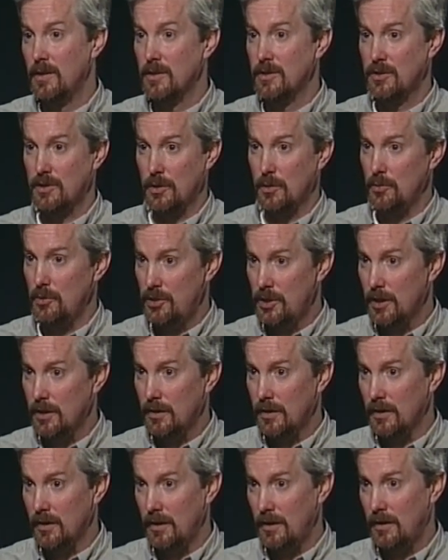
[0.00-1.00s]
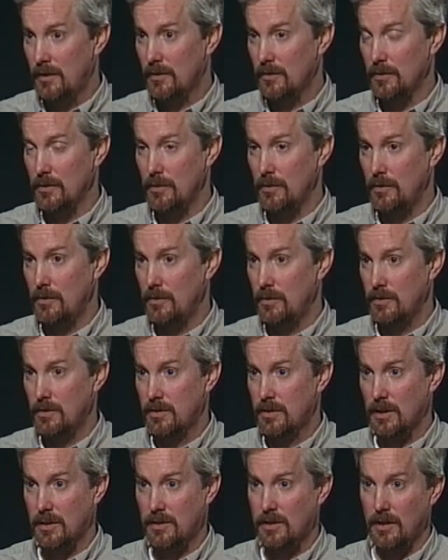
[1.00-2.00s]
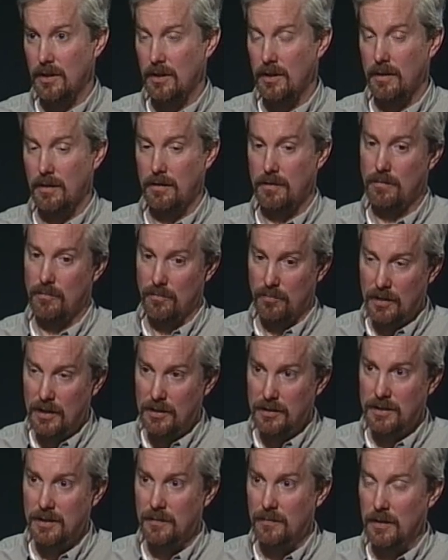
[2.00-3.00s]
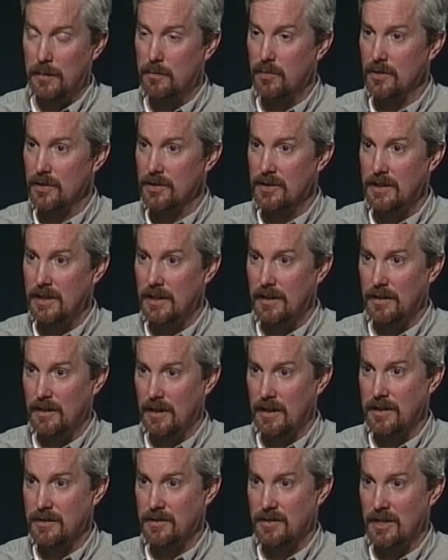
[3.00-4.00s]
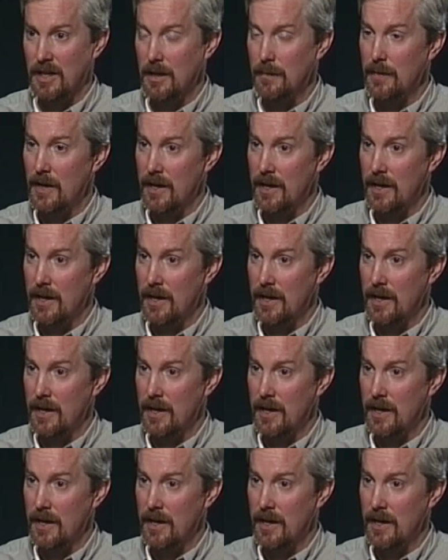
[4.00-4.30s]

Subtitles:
so gently through such a relatively pristine landscape.